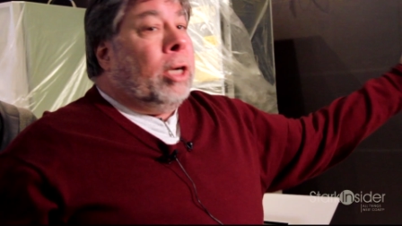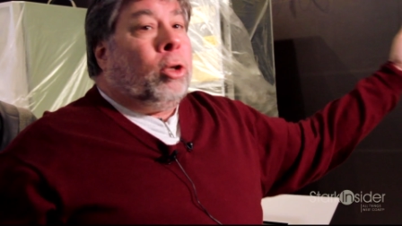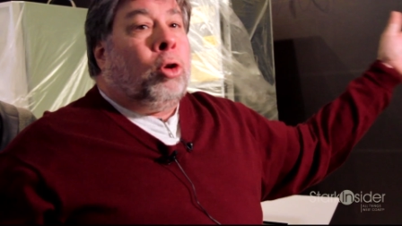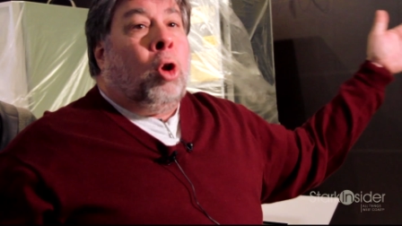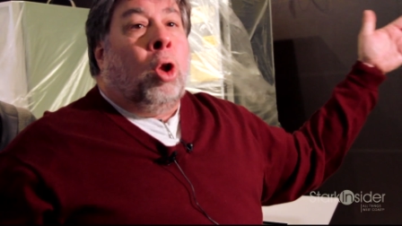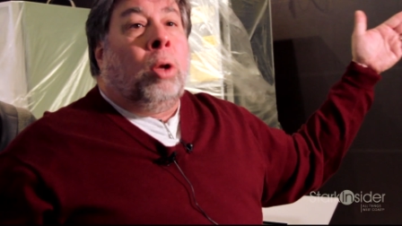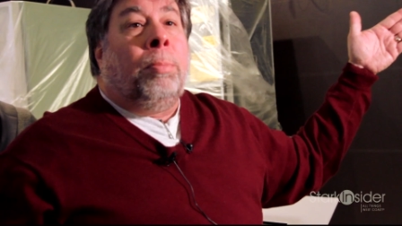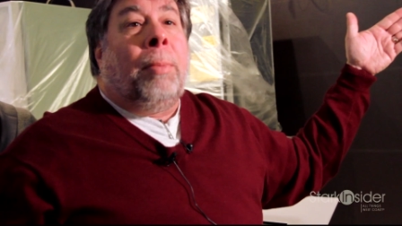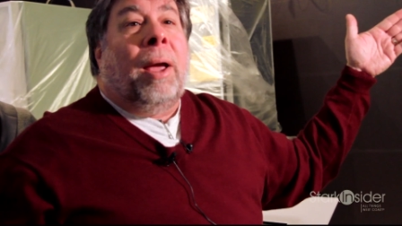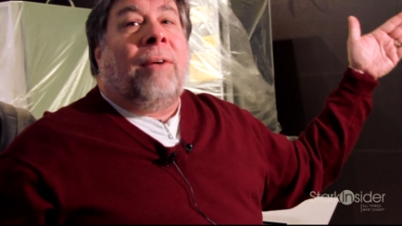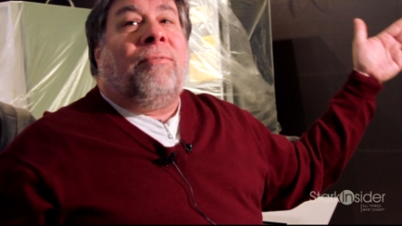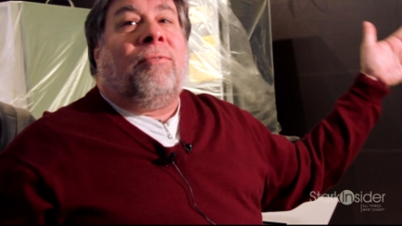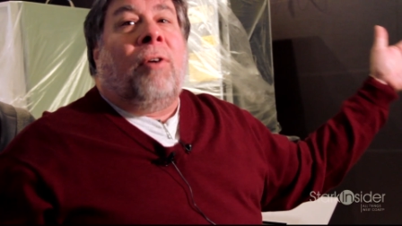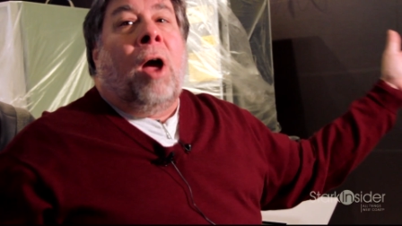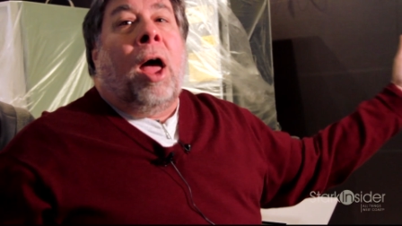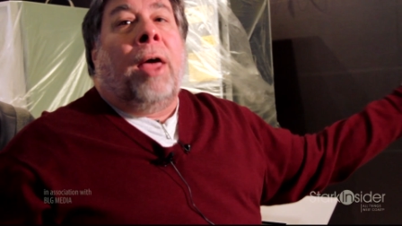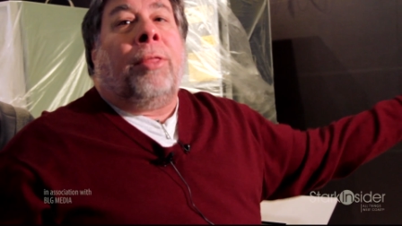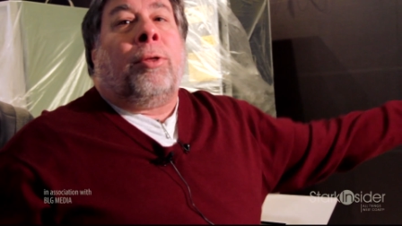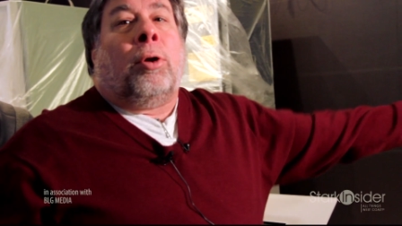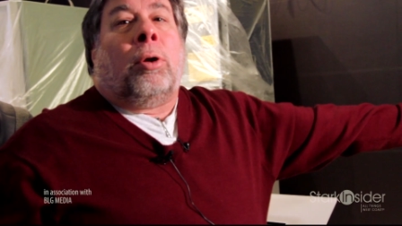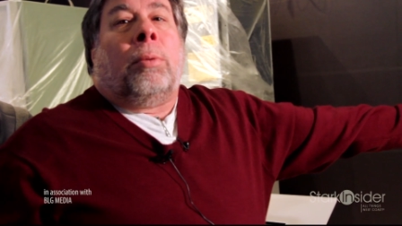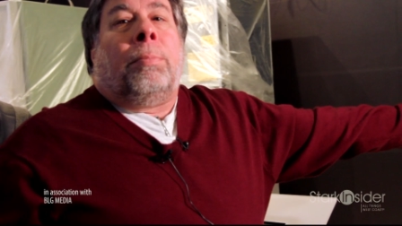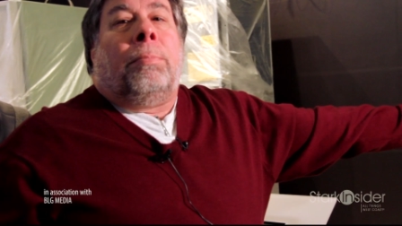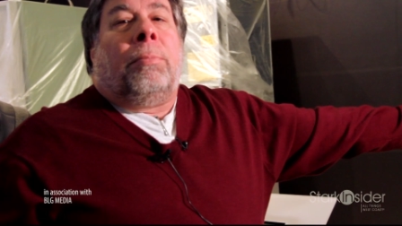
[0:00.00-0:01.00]
told my
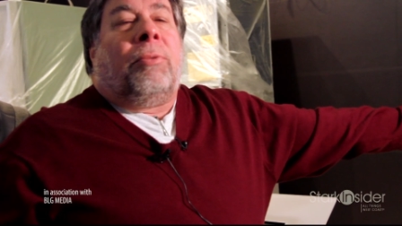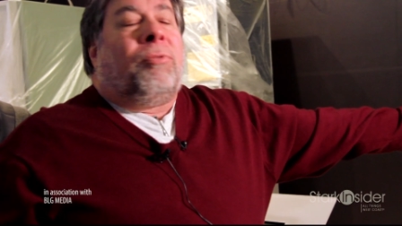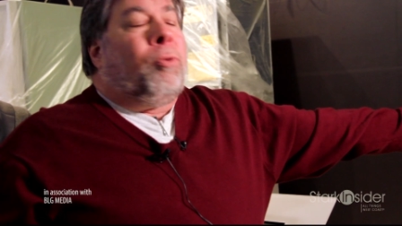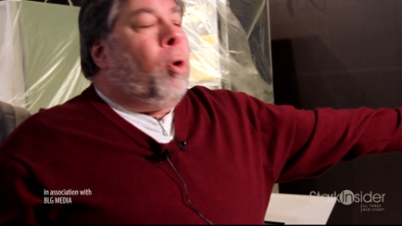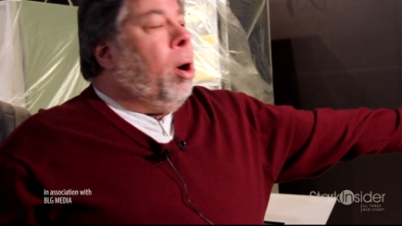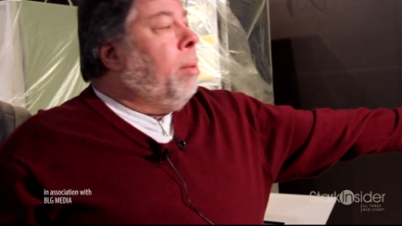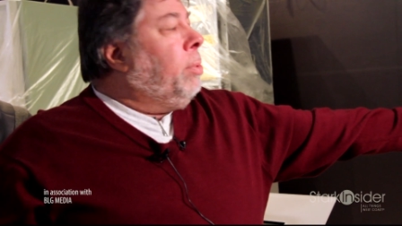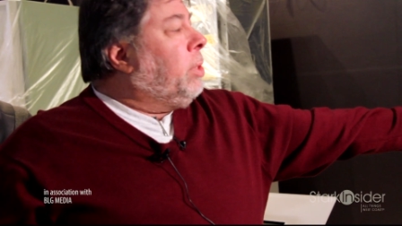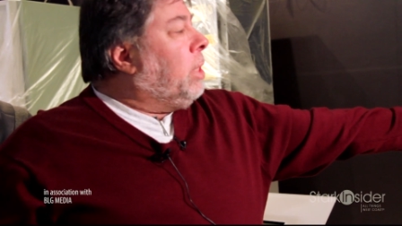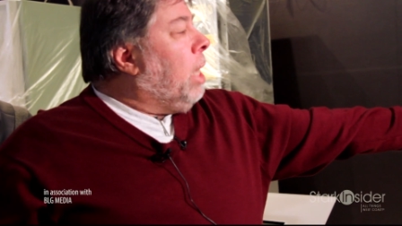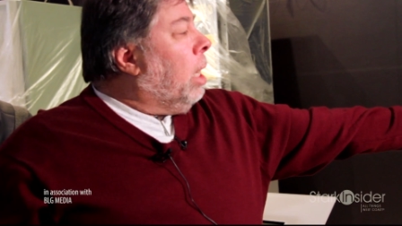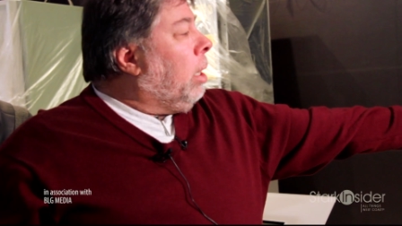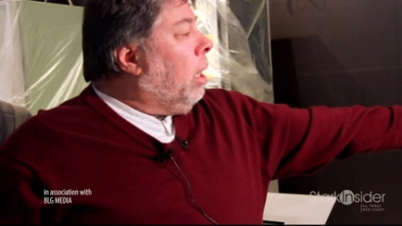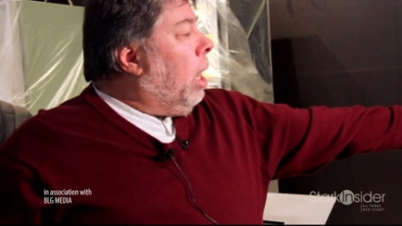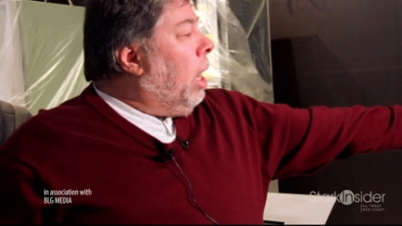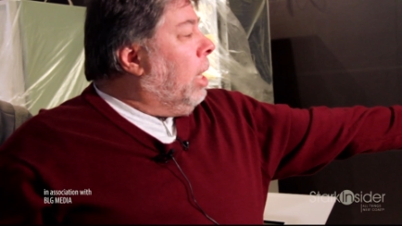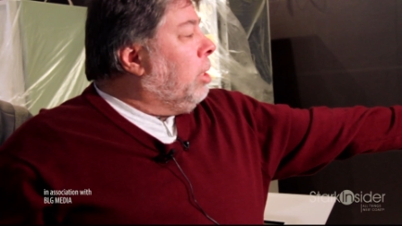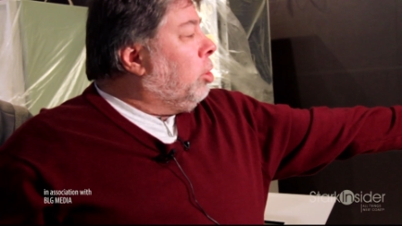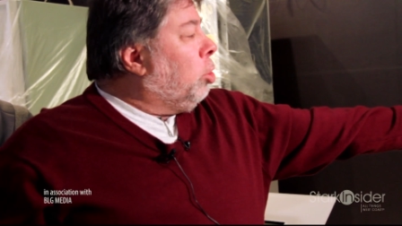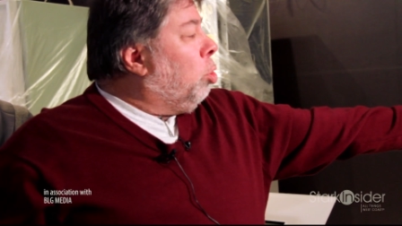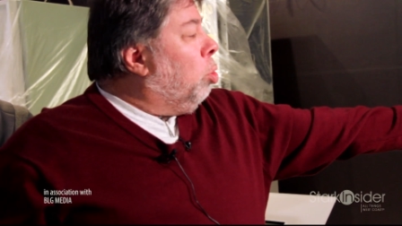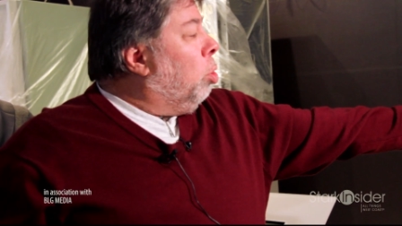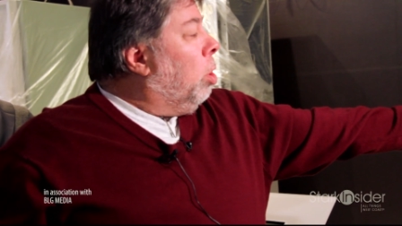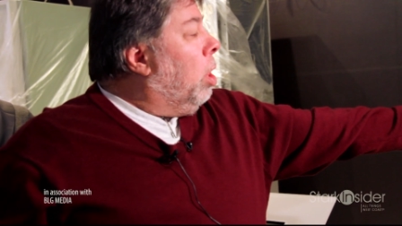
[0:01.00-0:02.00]
father before I was out of
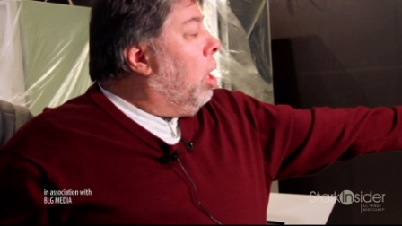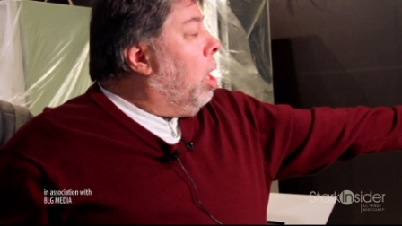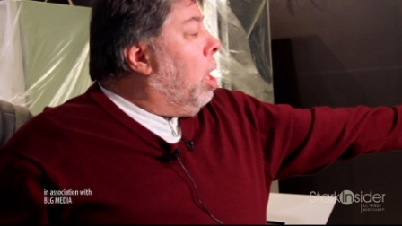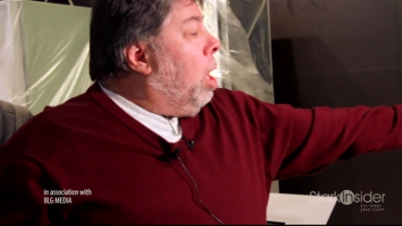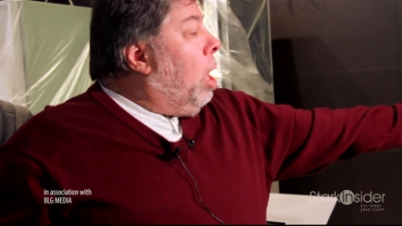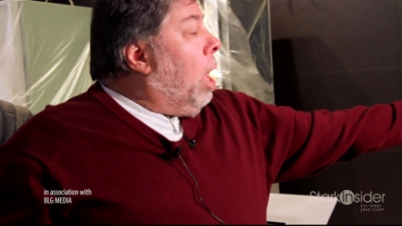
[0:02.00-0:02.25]
high school,